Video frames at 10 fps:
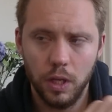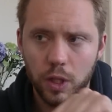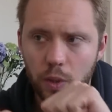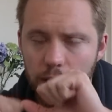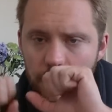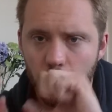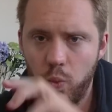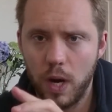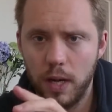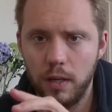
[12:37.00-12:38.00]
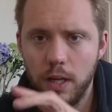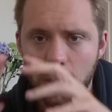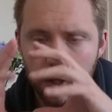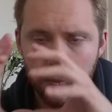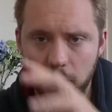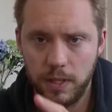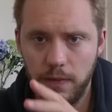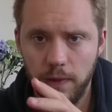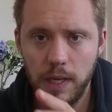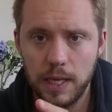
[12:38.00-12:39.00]
You can have 1
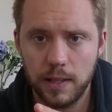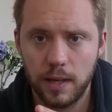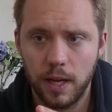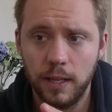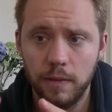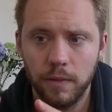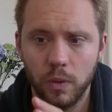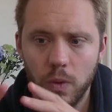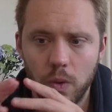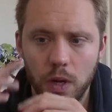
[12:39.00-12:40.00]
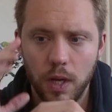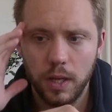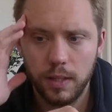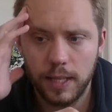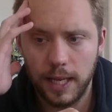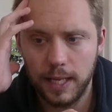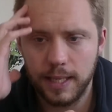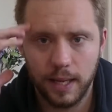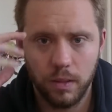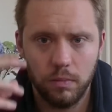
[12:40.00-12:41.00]
specifically designed for
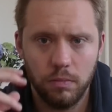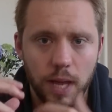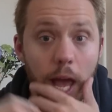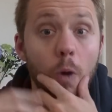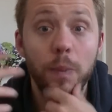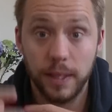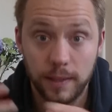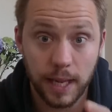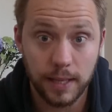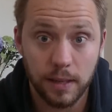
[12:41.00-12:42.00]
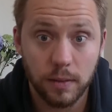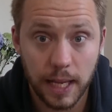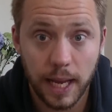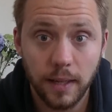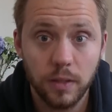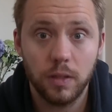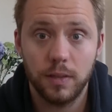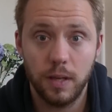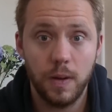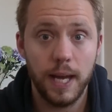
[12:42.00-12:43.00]
helping to take down tanks
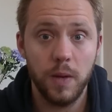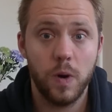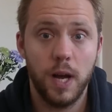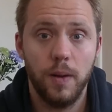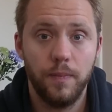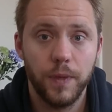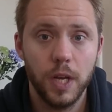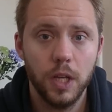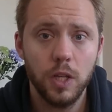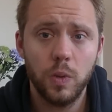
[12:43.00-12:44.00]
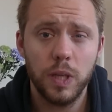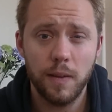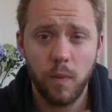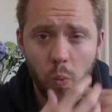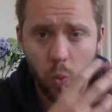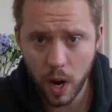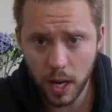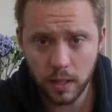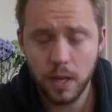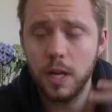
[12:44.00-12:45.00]
because they've got haywire. You can have
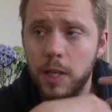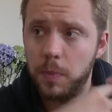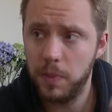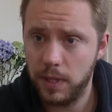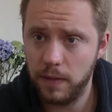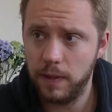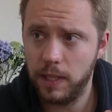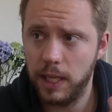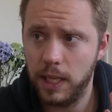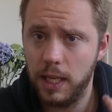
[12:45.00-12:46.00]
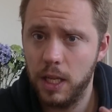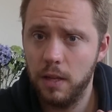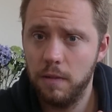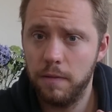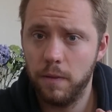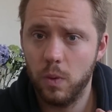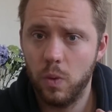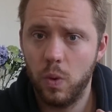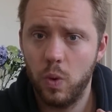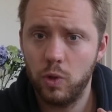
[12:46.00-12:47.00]
1 specifically
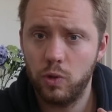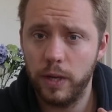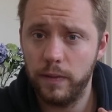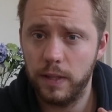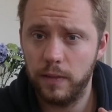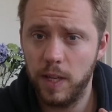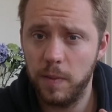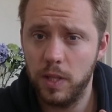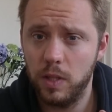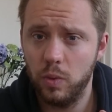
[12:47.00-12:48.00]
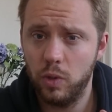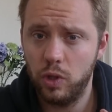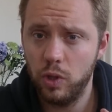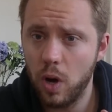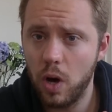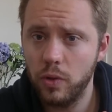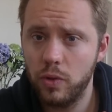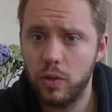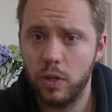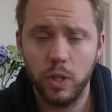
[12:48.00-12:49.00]
for strength 7 AP2 shots,
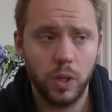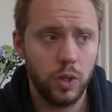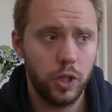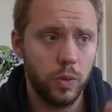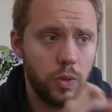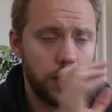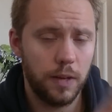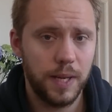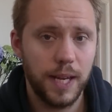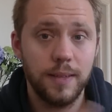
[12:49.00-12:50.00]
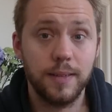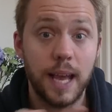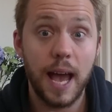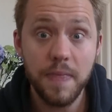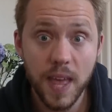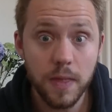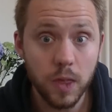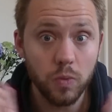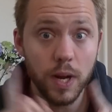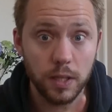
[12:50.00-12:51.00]
so you can shoot terminators, and then
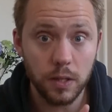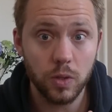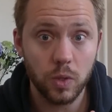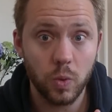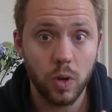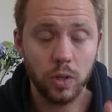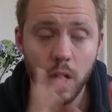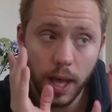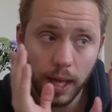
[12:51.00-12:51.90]
the rest of the squad